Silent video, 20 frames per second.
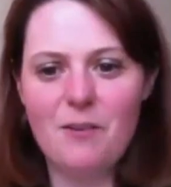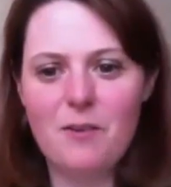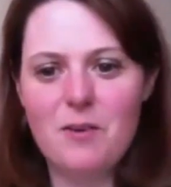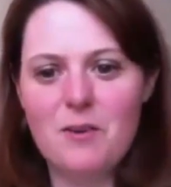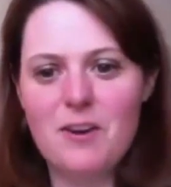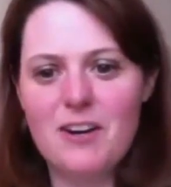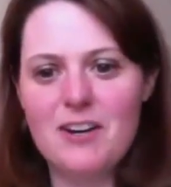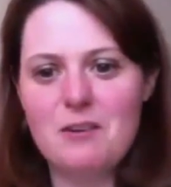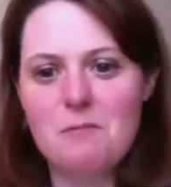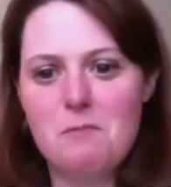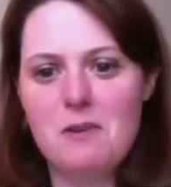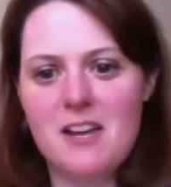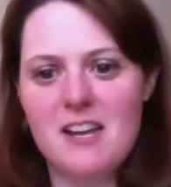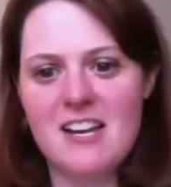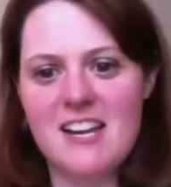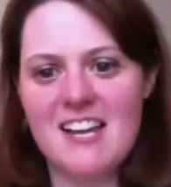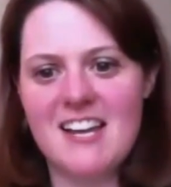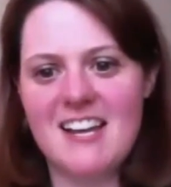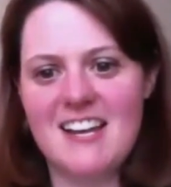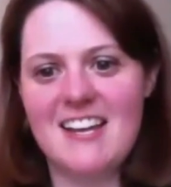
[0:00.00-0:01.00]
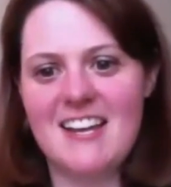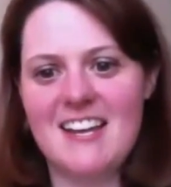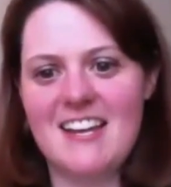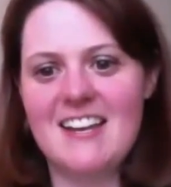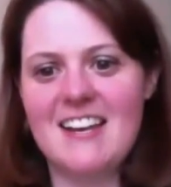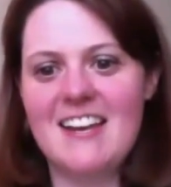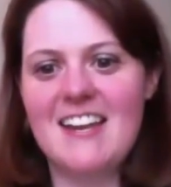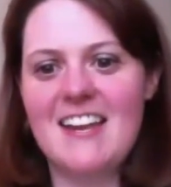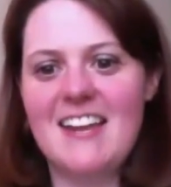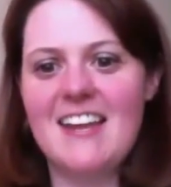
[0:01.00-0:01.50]
we went on a picnic
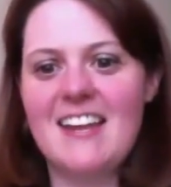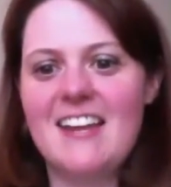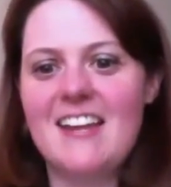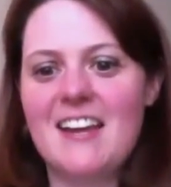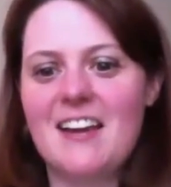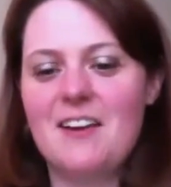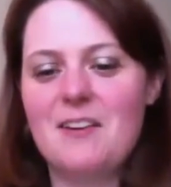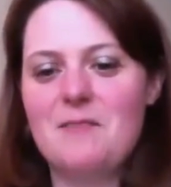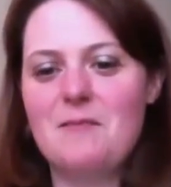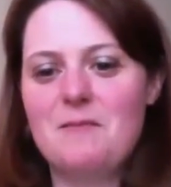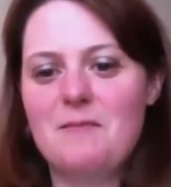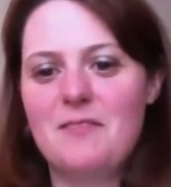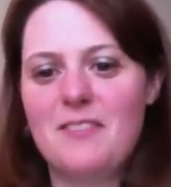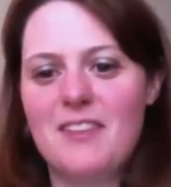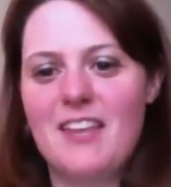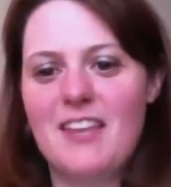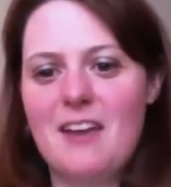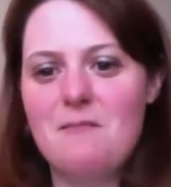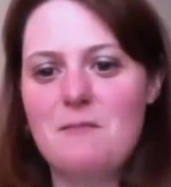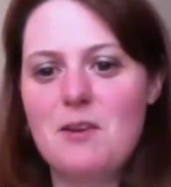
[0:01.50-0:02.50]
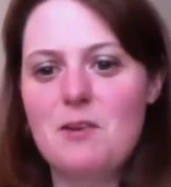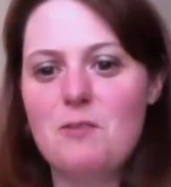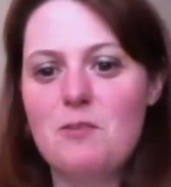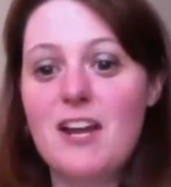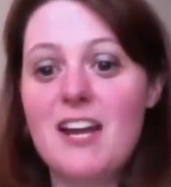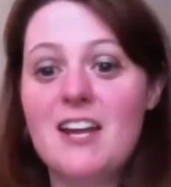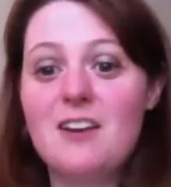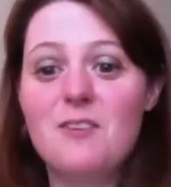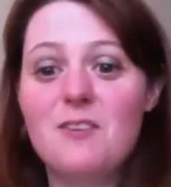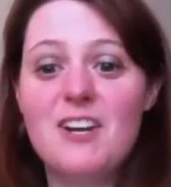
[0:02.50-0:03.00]
and he gave me a
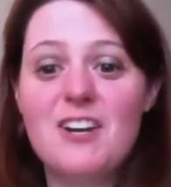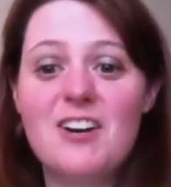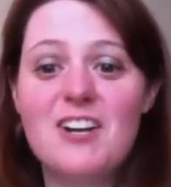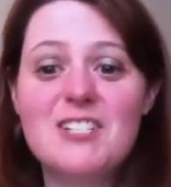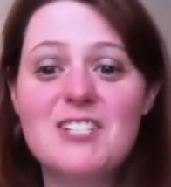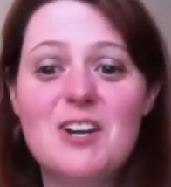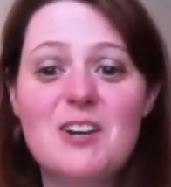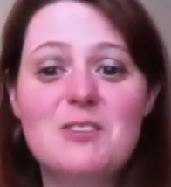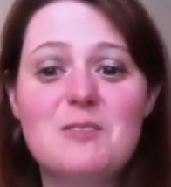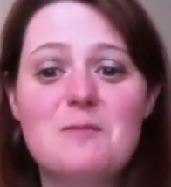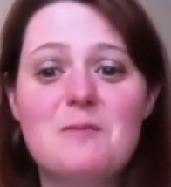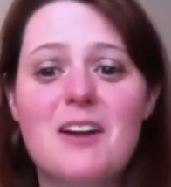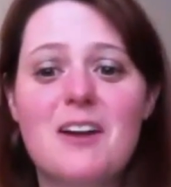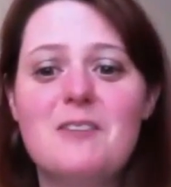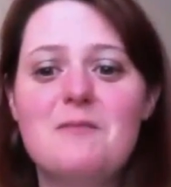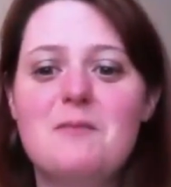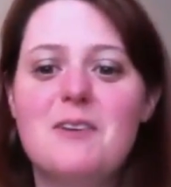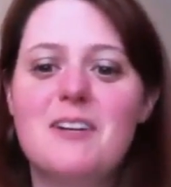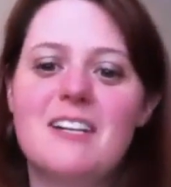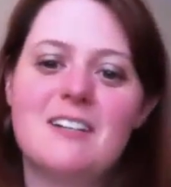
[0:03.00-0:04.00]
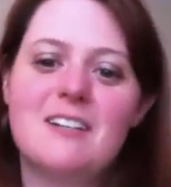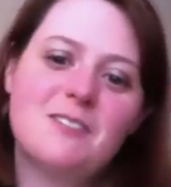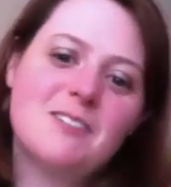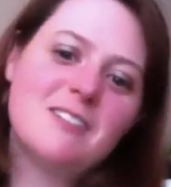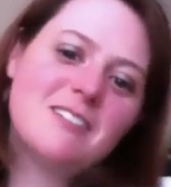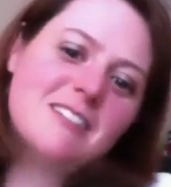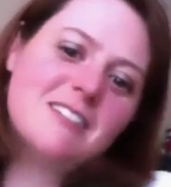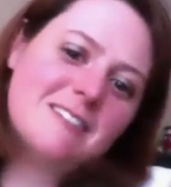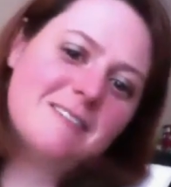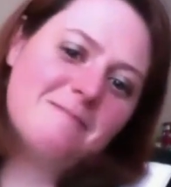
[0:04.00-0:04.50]
ring, and we'd already talked about it, but it
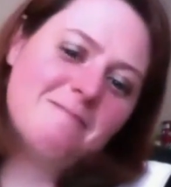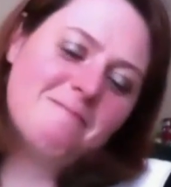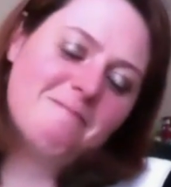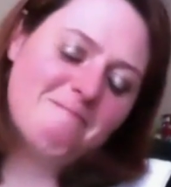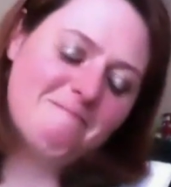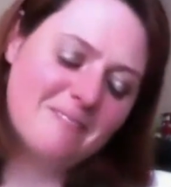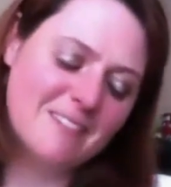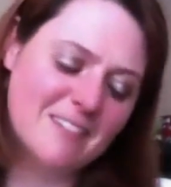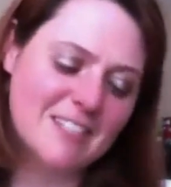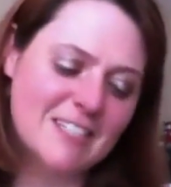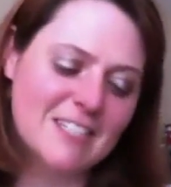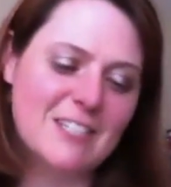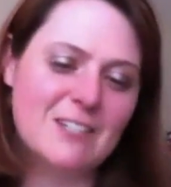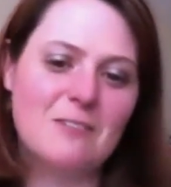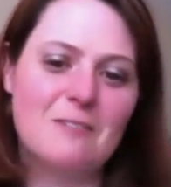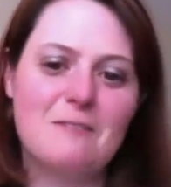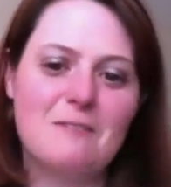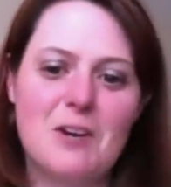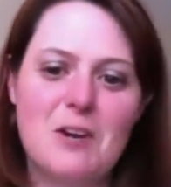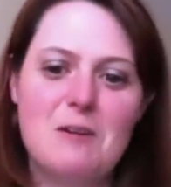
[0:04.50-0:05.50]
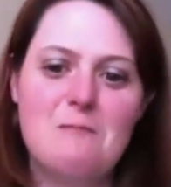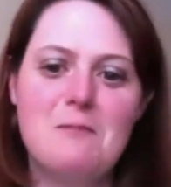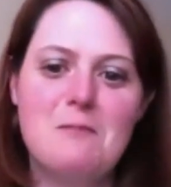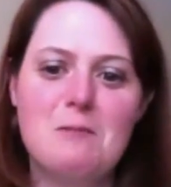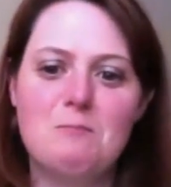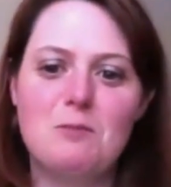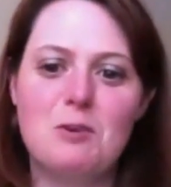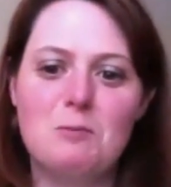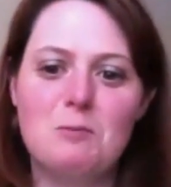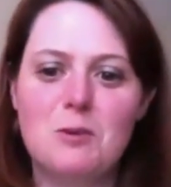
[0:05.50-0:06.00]
was very
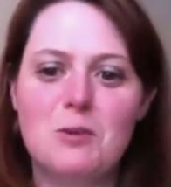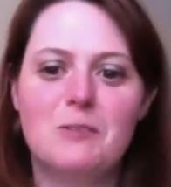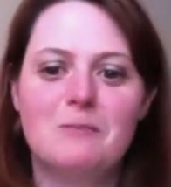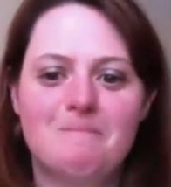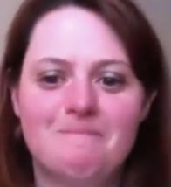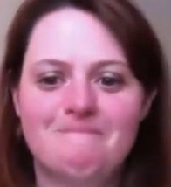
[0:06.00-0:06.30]
memorable.